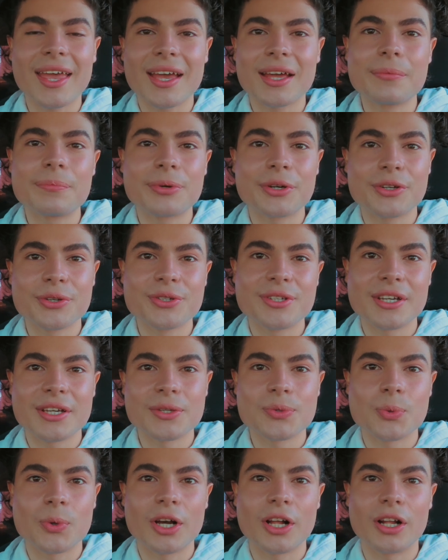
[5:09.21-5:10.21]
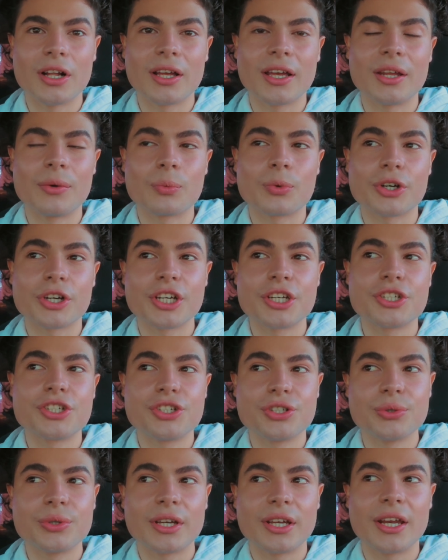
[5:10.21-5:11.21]
and producing as well, and we're gonna
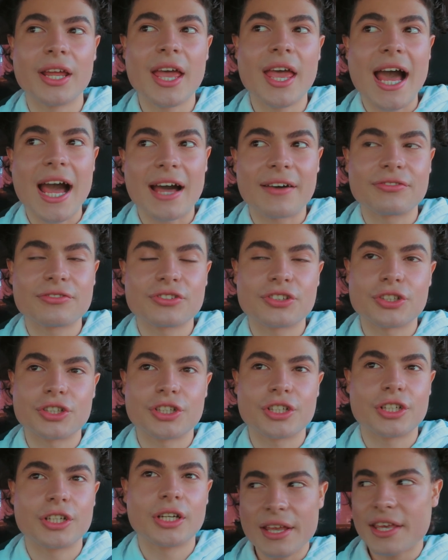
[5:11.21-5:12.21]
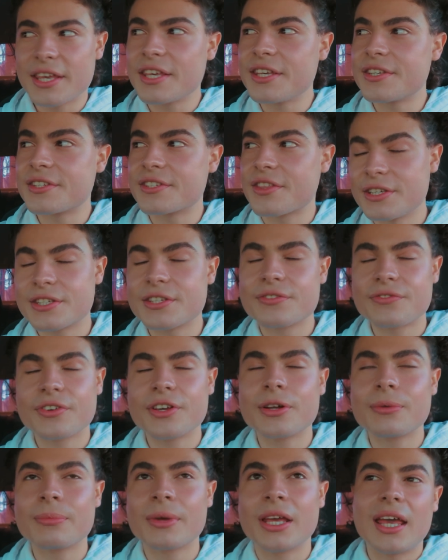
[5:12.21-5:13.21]
shoot it after he sees this
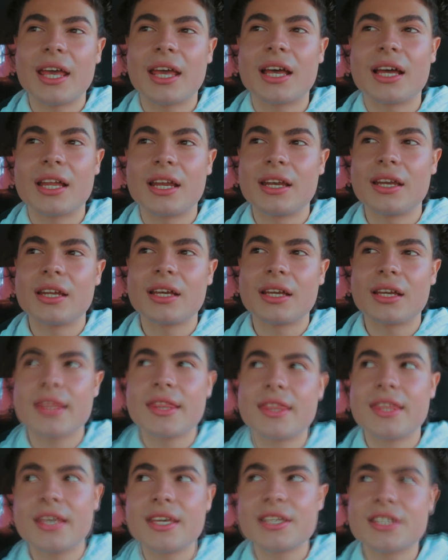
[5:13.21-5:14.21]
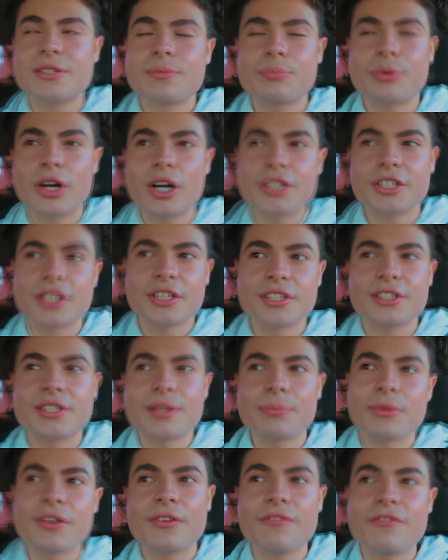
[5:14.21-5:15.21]
film. And this project is
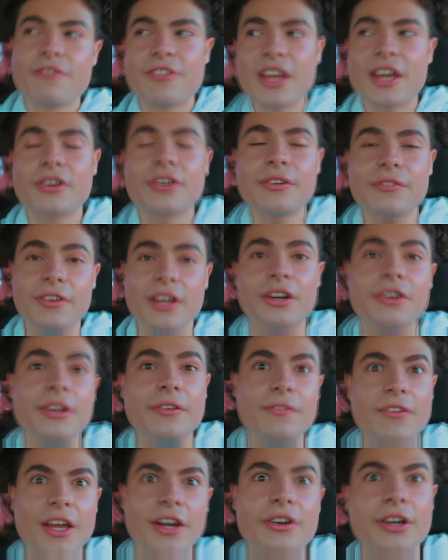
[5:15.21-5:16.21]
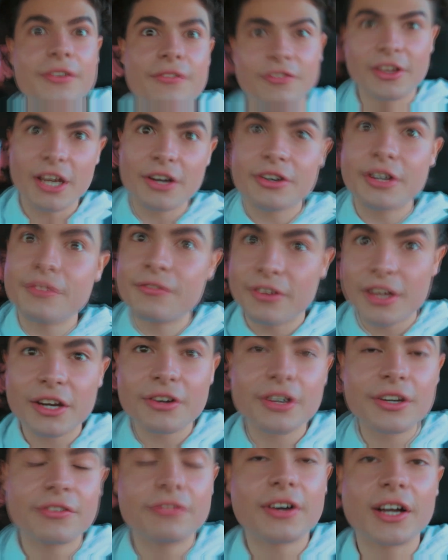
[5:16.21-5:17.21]
something very, very, very, very,
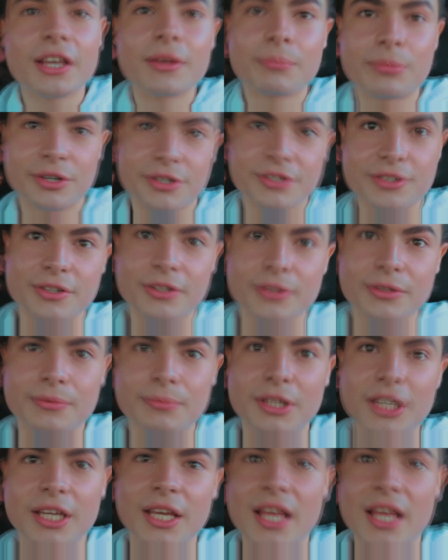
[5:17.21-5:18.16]
very fucking personal to me.